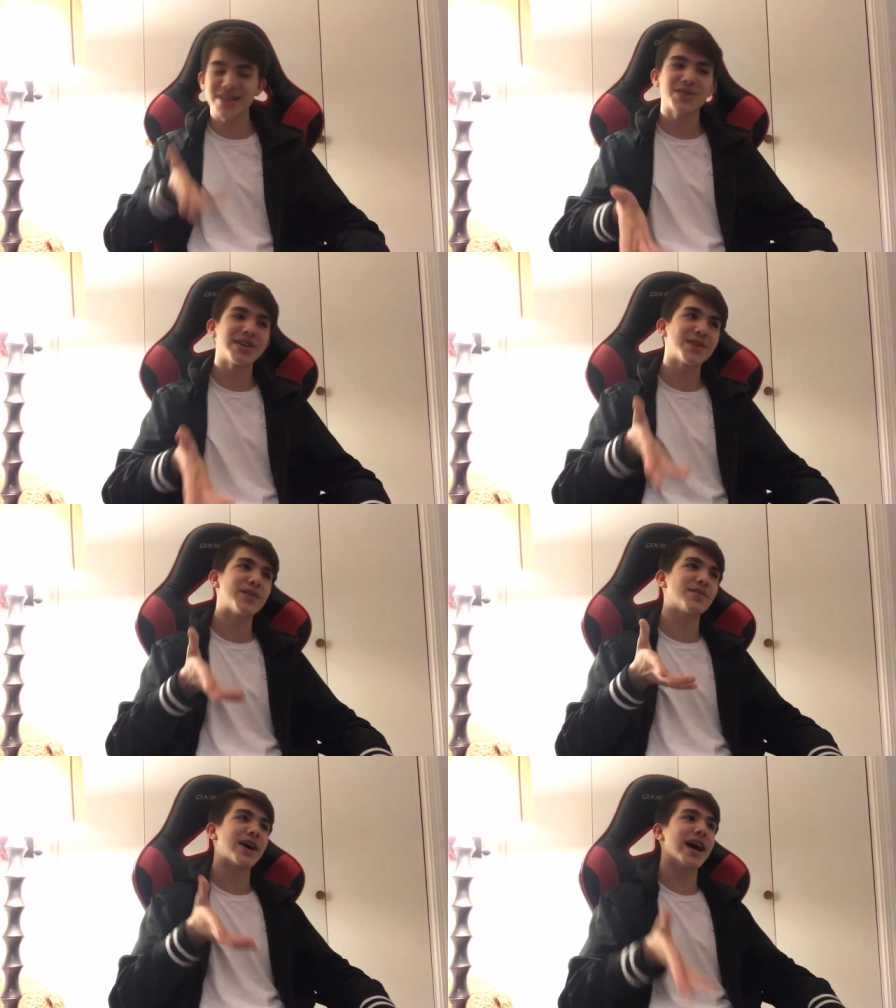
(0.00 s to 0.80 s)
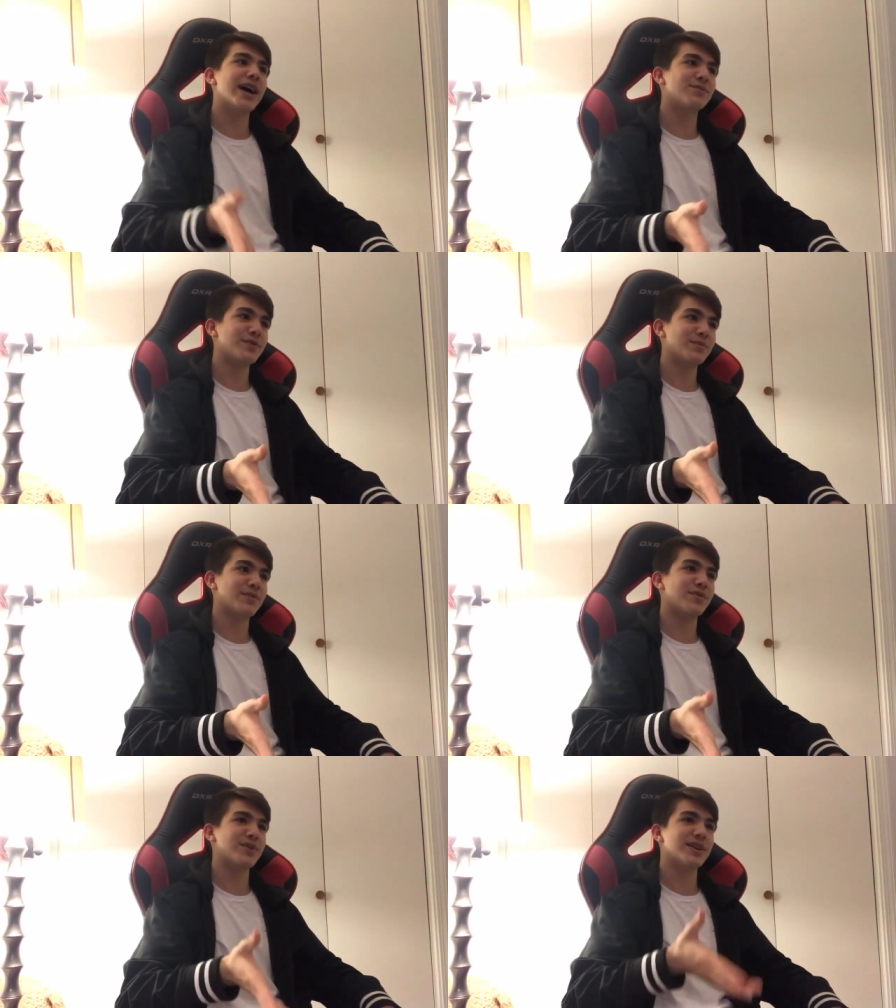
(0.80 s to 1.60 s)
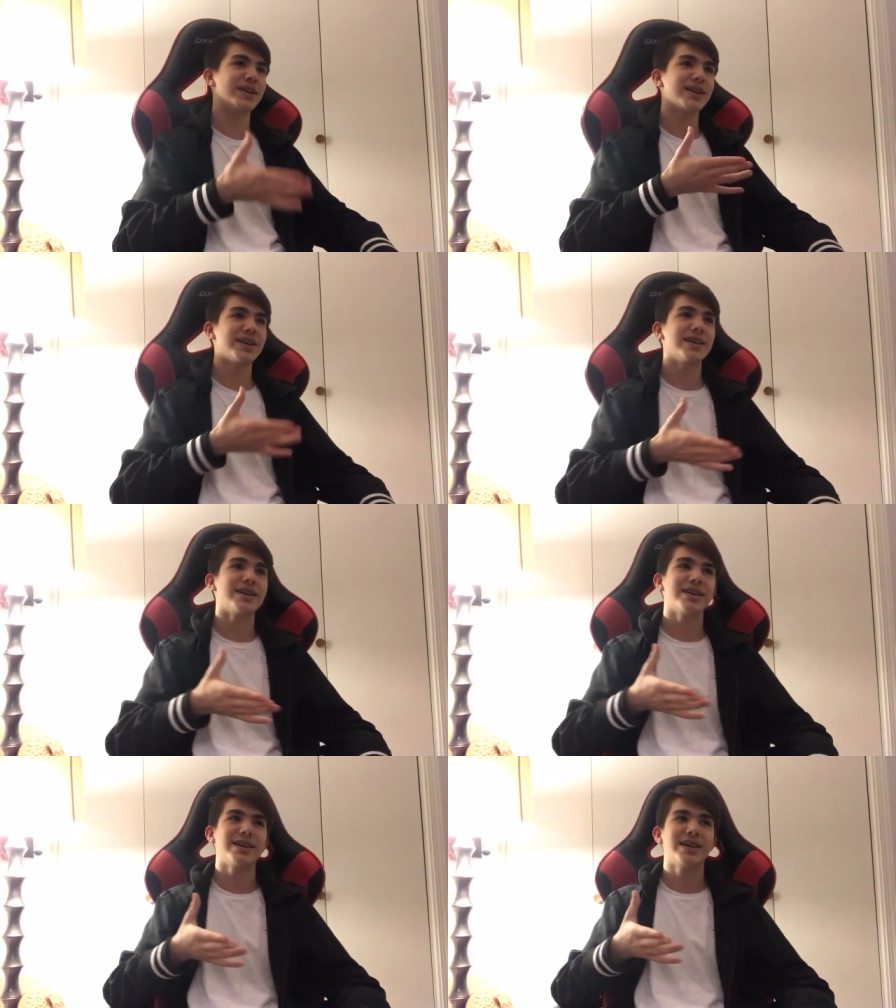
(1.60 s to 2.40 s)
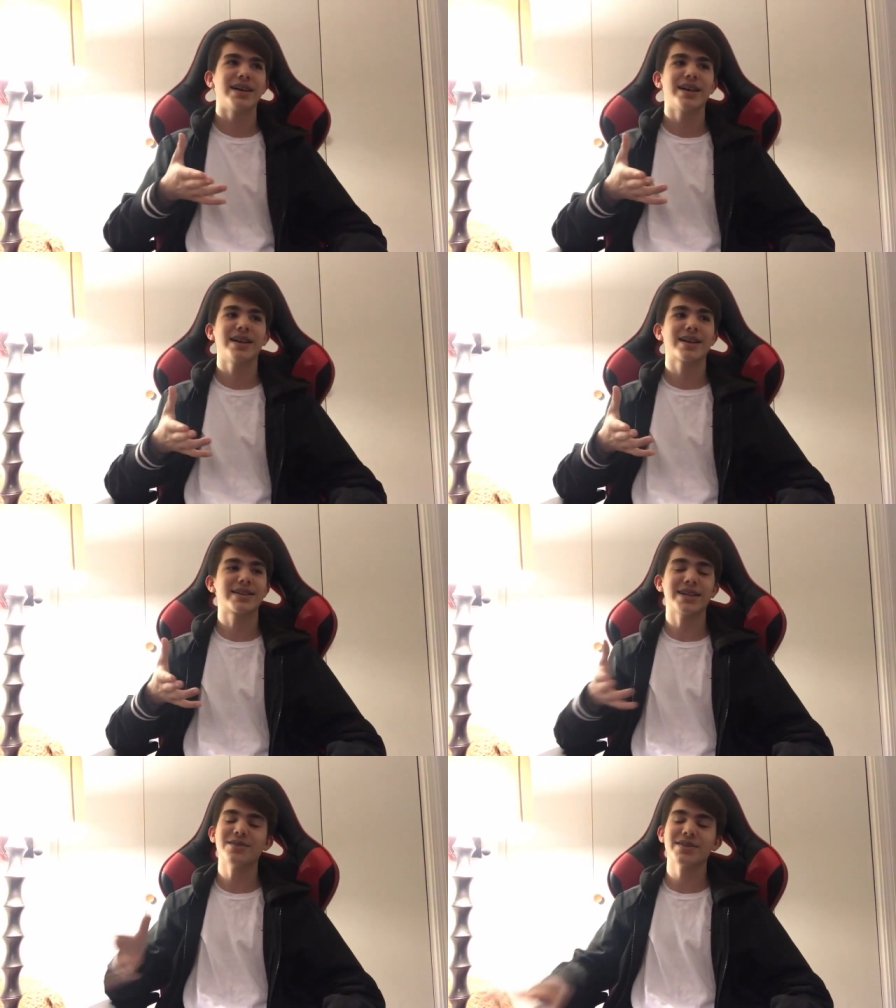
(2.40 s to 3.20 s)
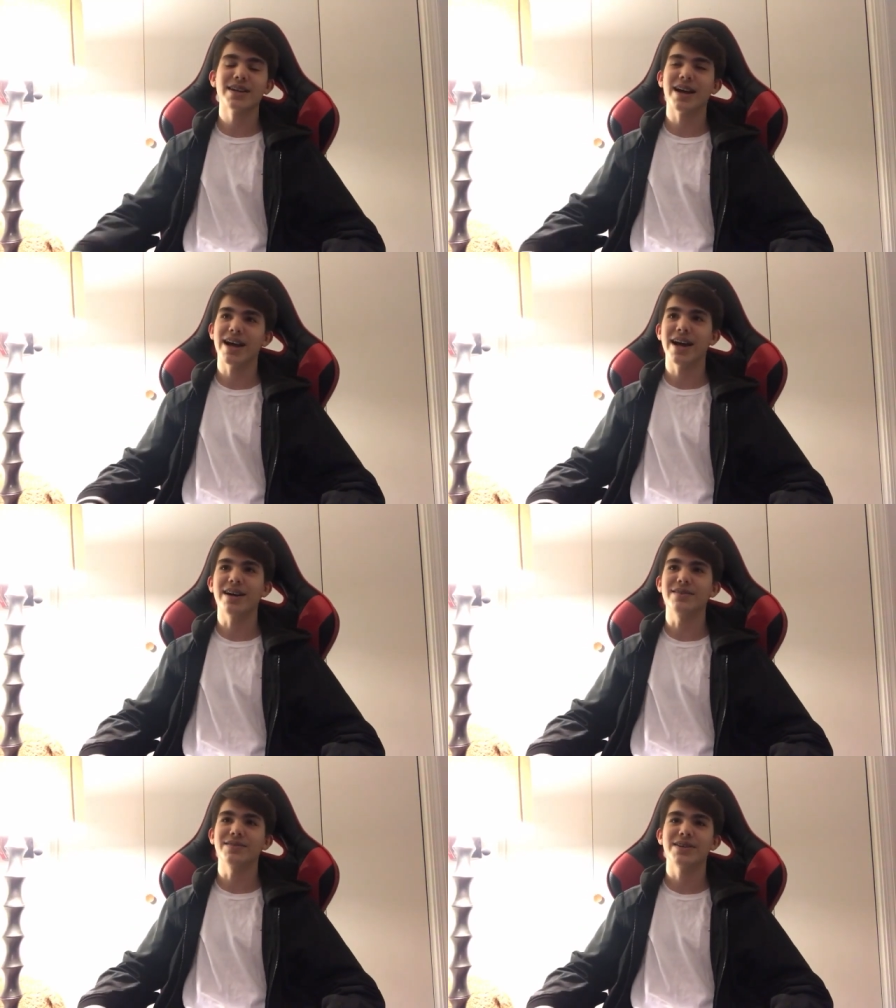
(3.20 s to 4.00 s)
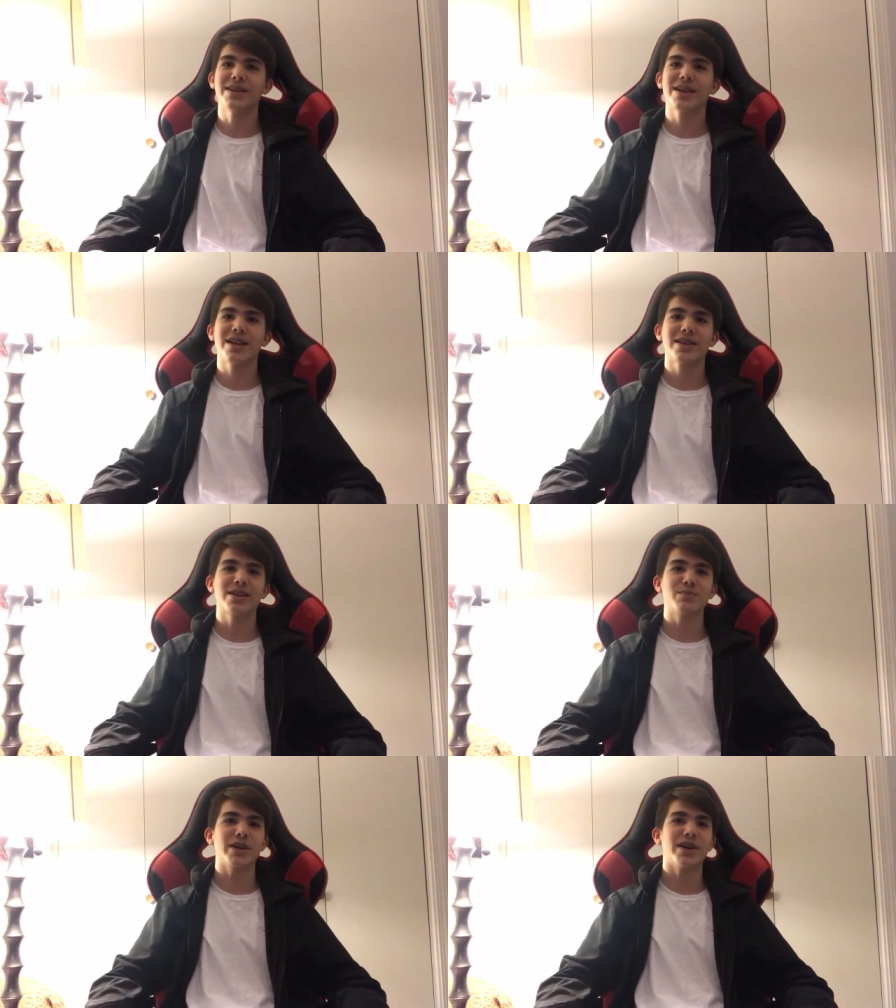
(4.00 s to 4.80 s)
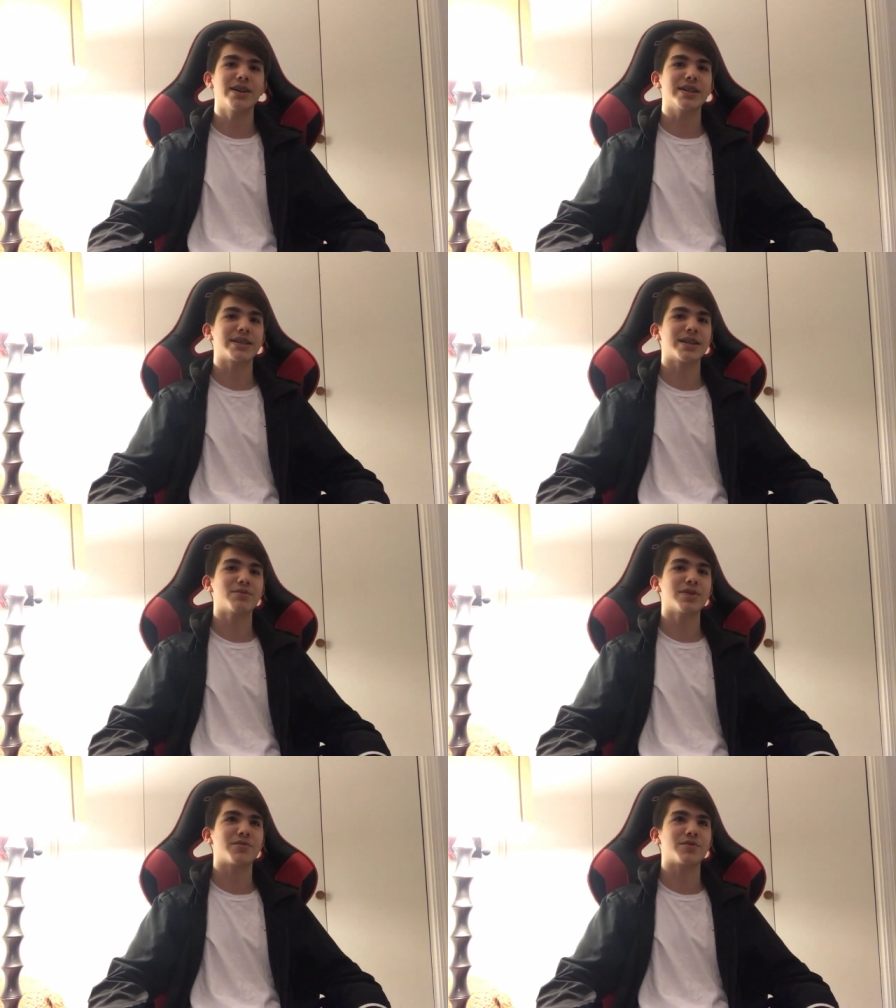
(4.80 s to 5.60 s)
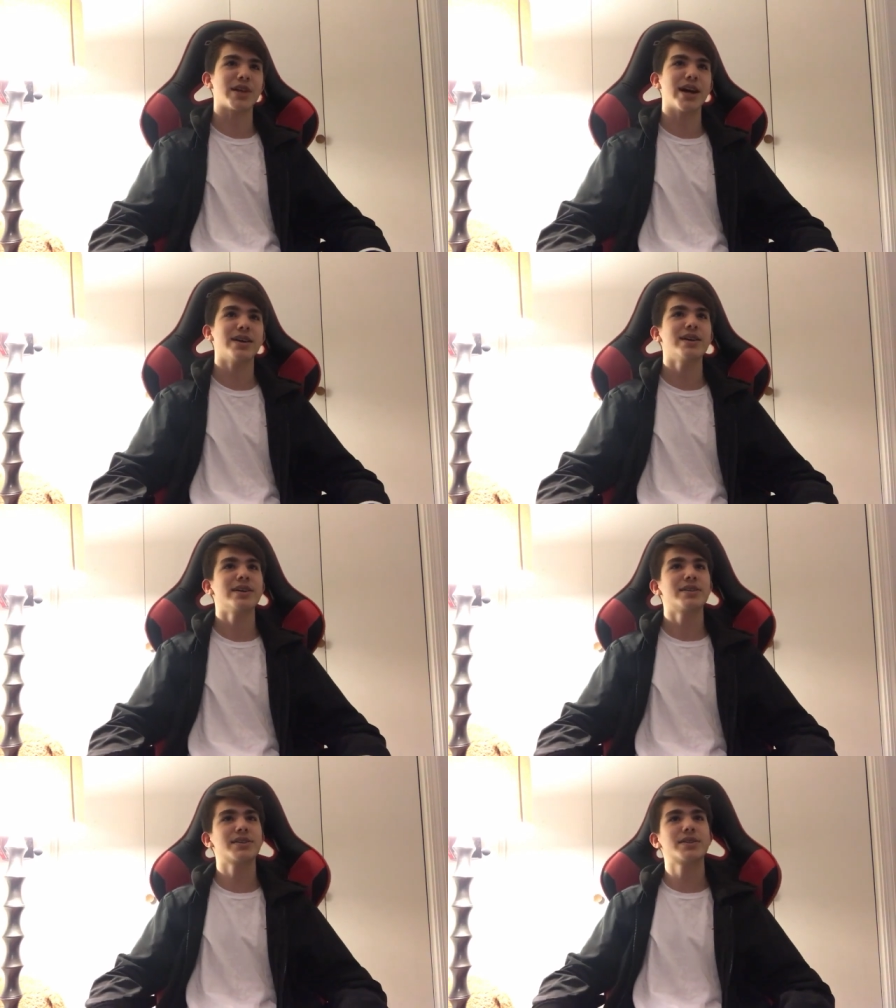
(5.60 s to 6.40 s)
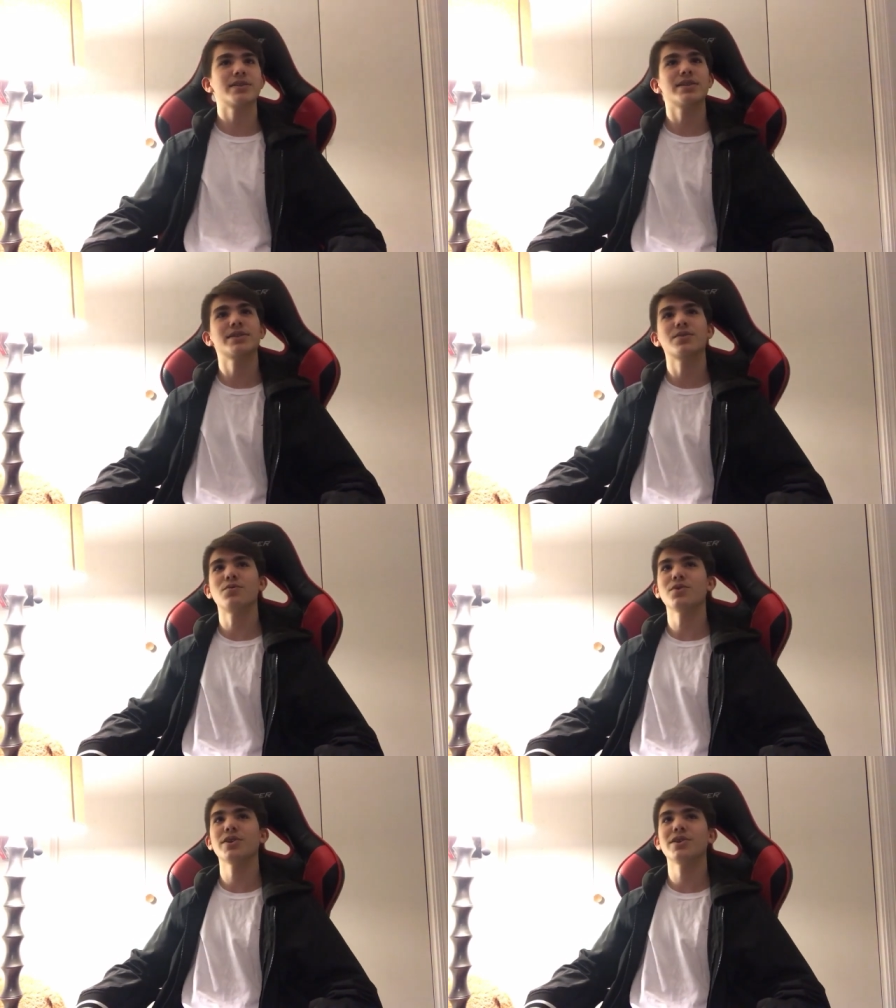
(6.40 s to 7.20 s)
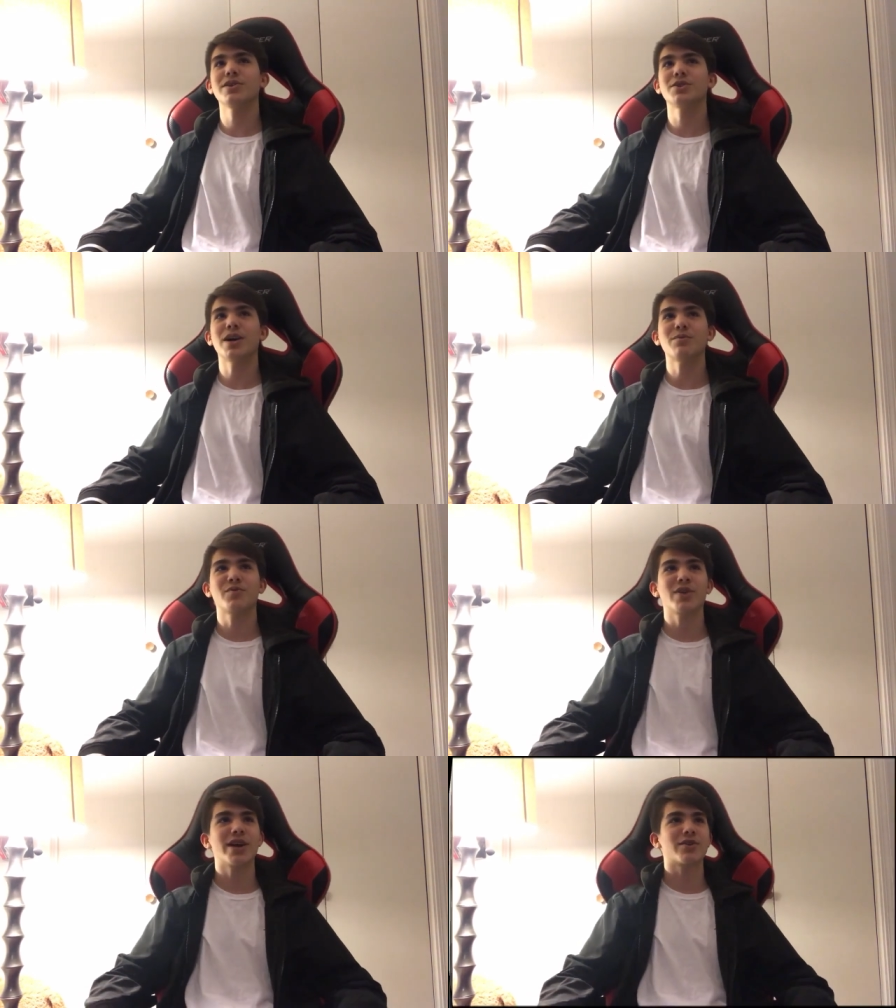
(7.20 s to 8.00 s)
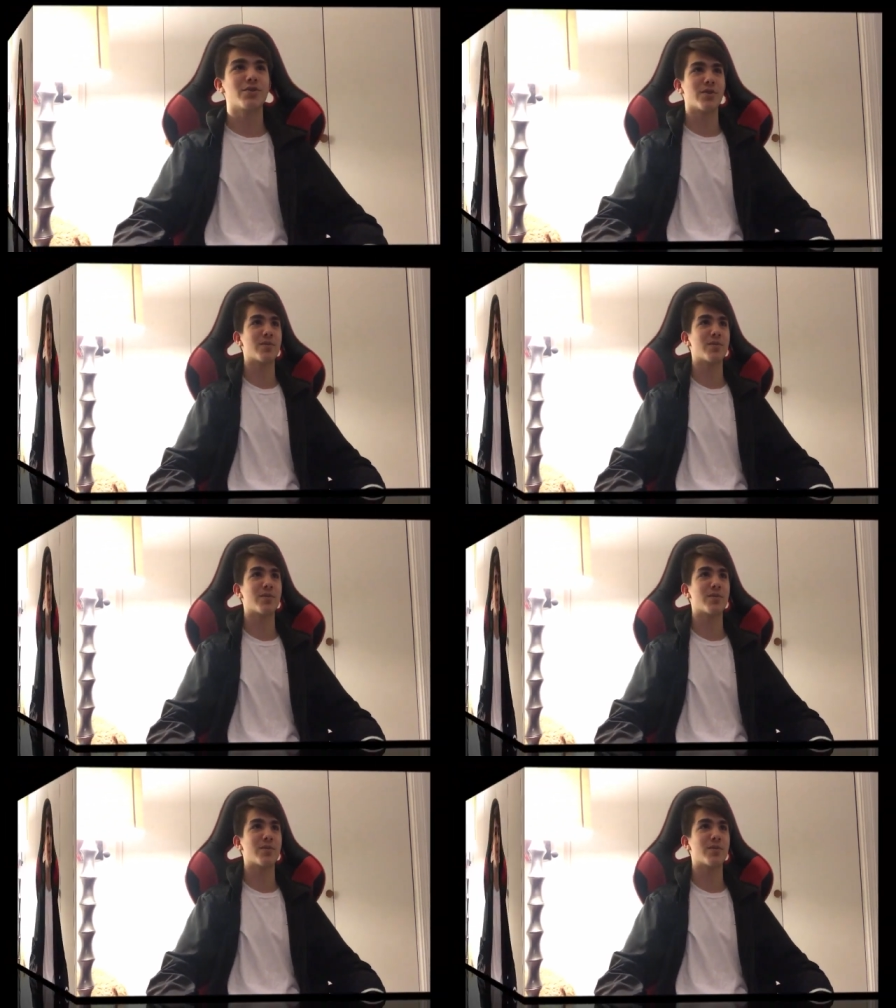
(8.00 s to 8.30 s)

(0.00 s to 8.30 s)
trying to think if I've had one before, cause I don't think I have to be honest. I would have flat. Does is the warrior drop a Flakker